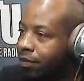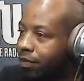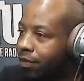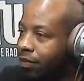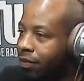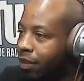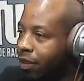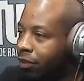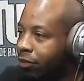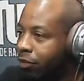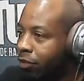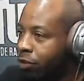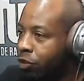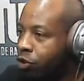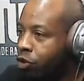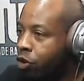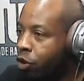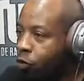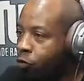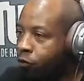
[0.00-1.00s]
You know, you
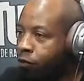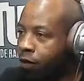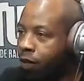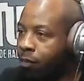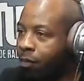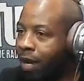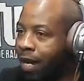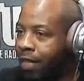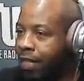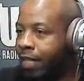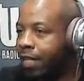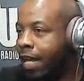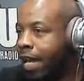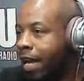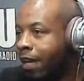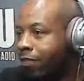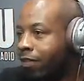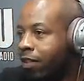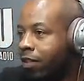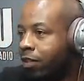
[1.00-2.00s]
go from I didn't
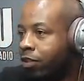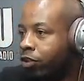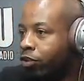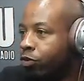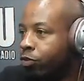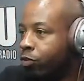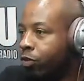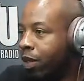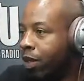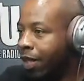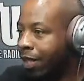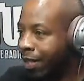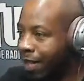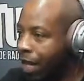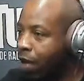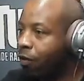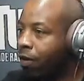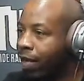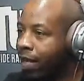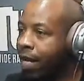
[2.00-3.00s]
have it to
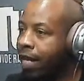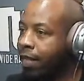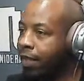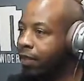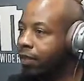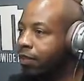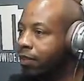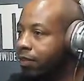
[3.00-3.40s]
now I got it.